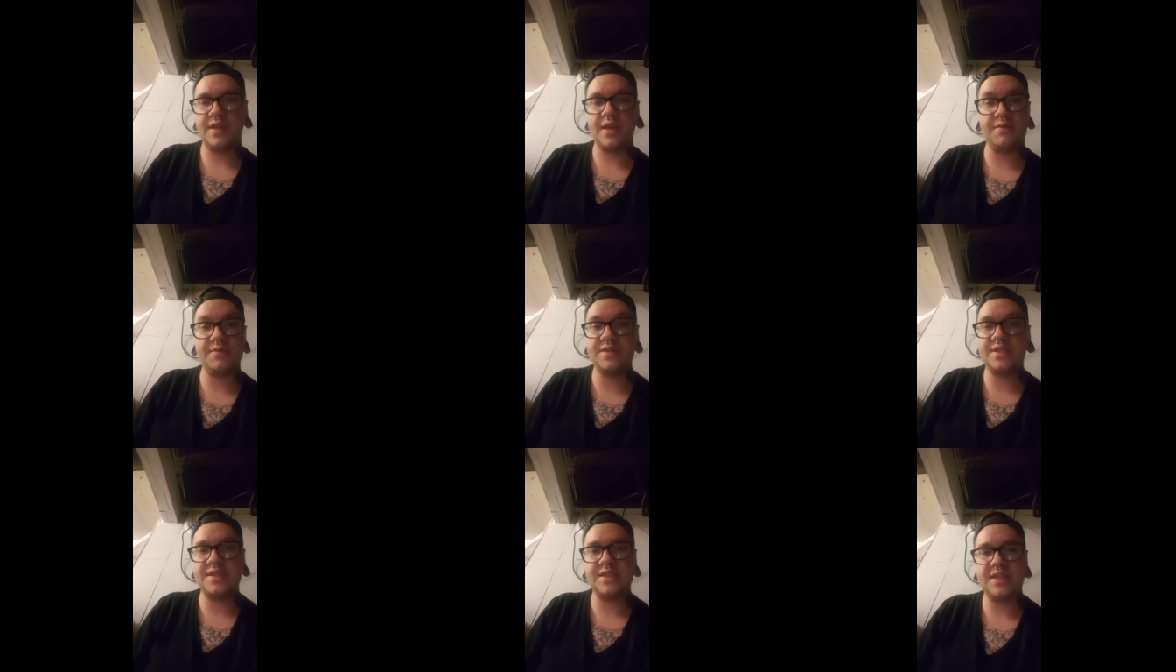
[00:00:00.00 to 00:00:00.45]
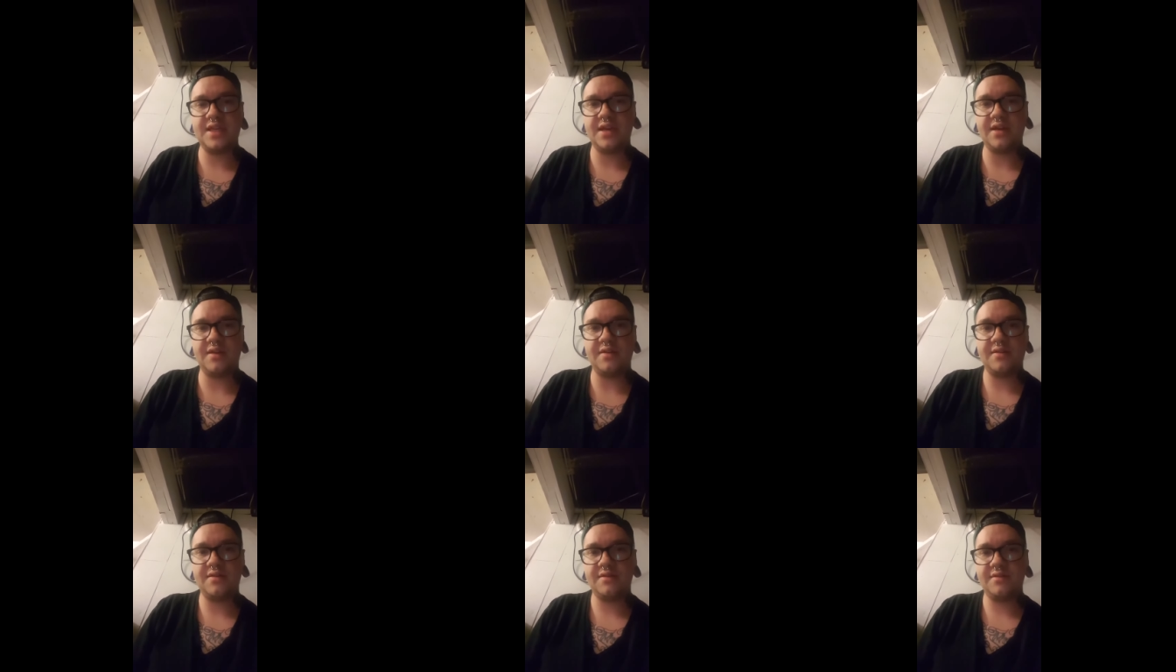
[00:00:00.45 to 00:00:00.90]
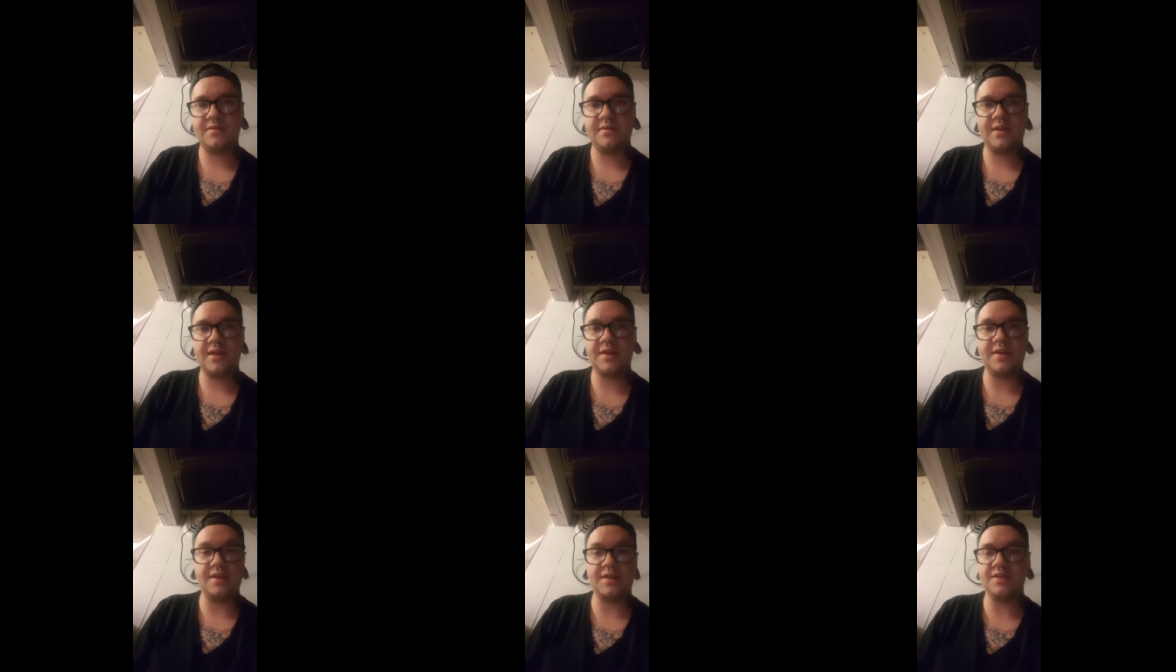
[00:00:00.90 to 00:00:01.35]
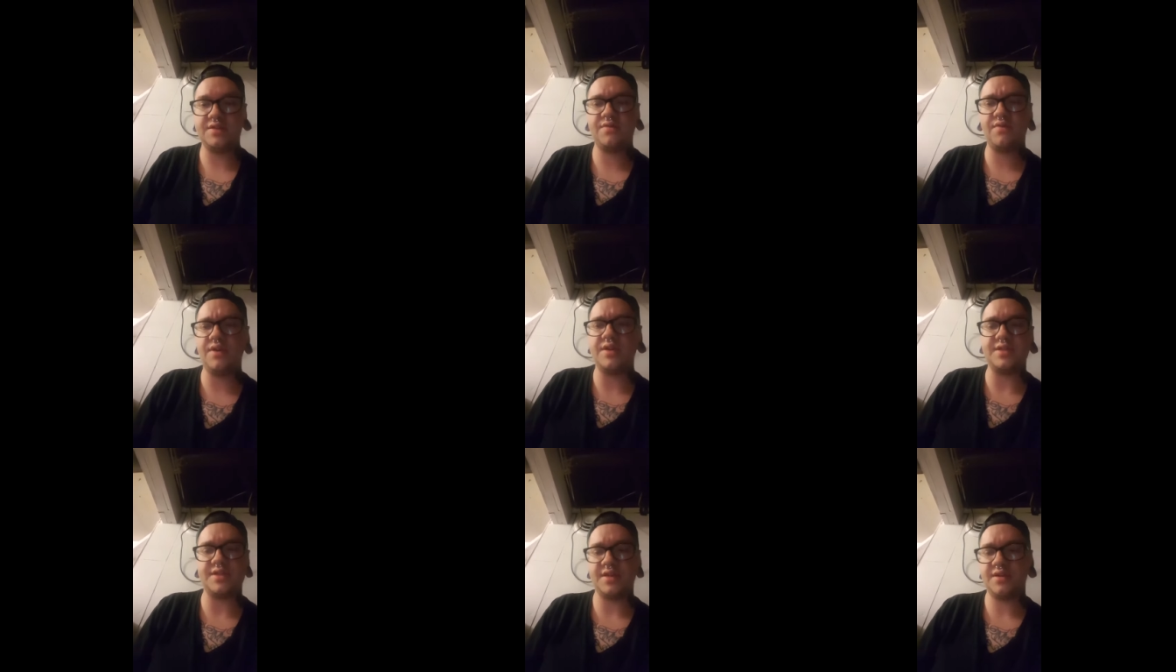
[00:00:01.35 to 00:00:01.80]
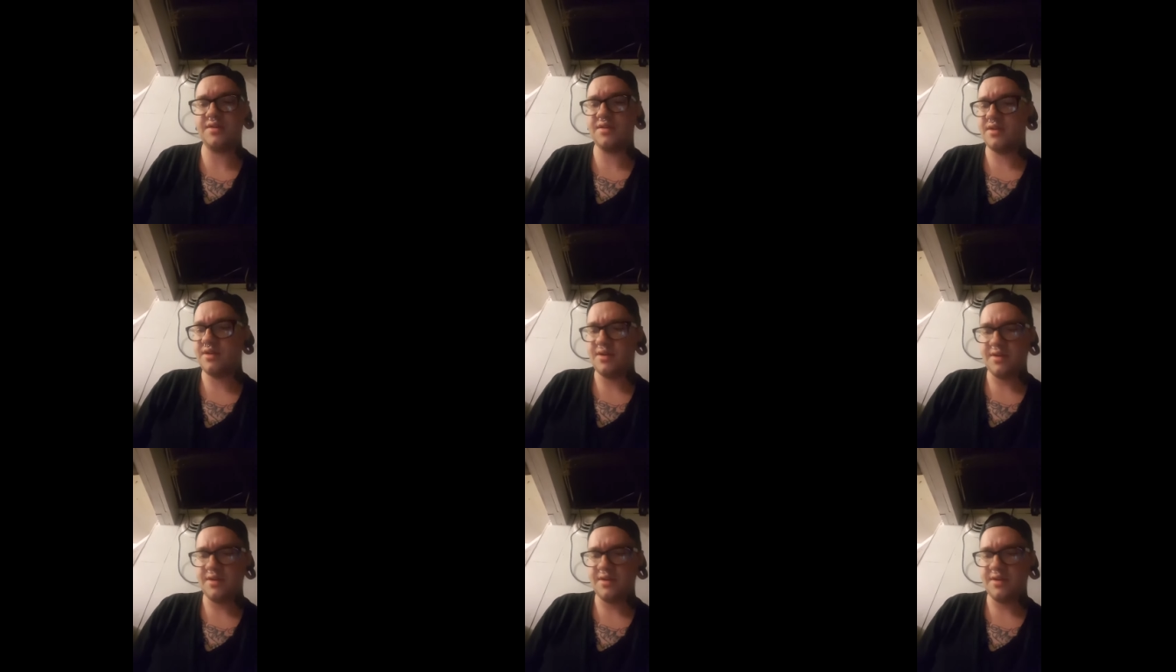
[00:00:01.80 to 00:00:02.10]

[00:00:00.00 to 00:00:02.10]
It was insane. It's crazy.